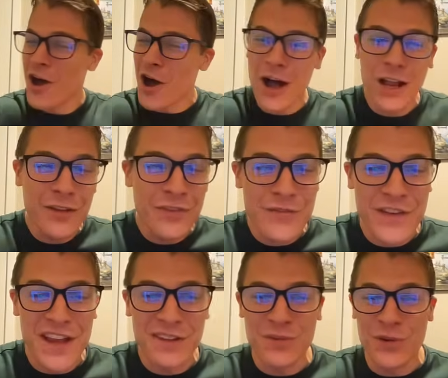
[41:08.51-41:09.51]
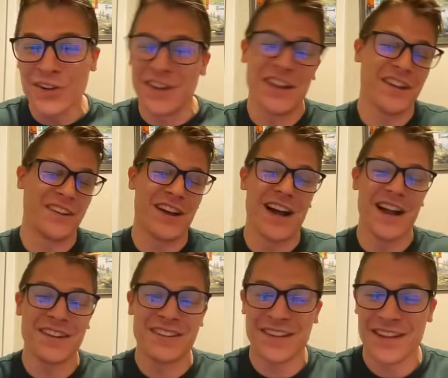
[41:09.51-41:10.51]
All of Advanced Wars, it is
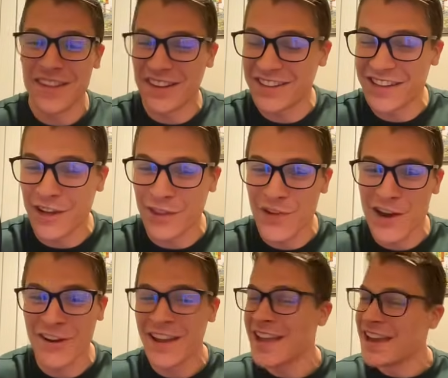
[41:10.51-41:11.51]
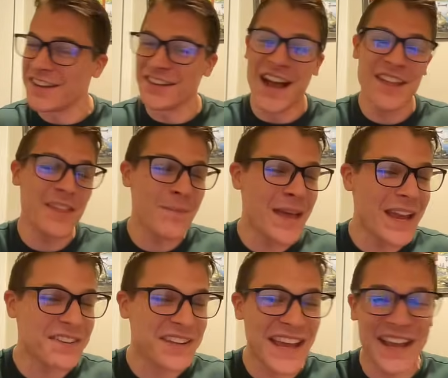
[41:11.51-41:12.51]
not the stealth fighter. It is not the
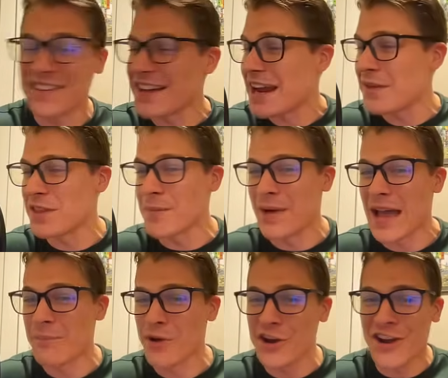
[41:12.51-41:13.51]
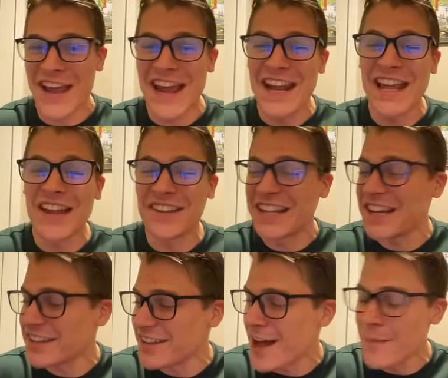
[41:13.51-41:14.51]
mega tank. It's not even the pipe runner. It is
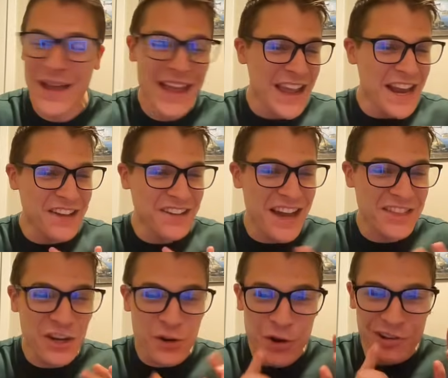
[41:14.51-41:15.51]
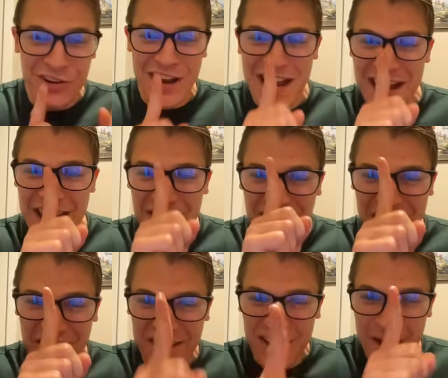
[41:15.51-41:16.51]
the sub. It is not the cruiser. It is
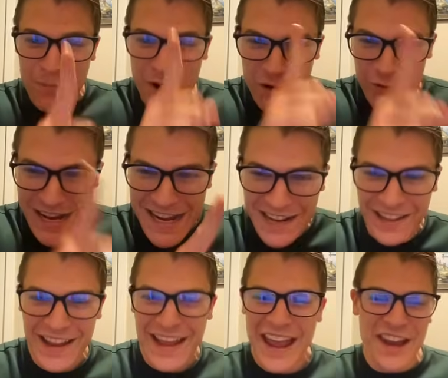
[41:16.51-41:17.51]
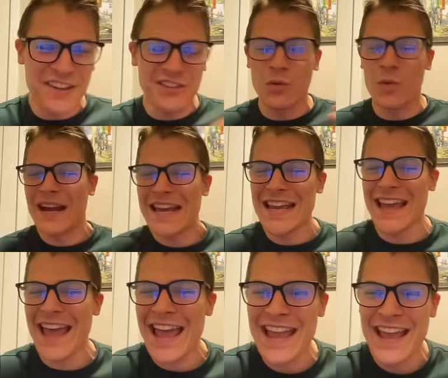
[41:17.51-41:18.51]
the submarine. It is
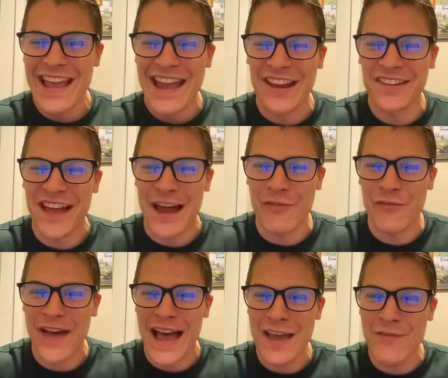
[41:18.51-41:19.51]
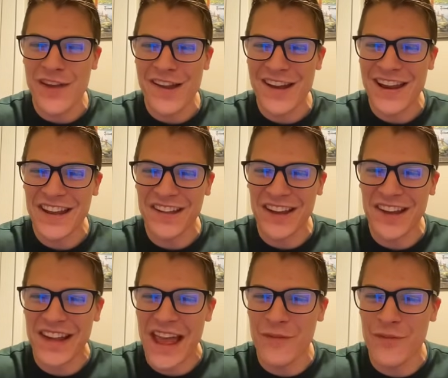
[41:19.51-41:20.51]
20k. And it's got 5 vision. He
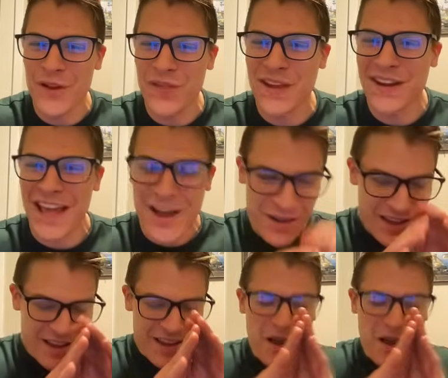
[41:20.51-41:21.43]
sees everything now.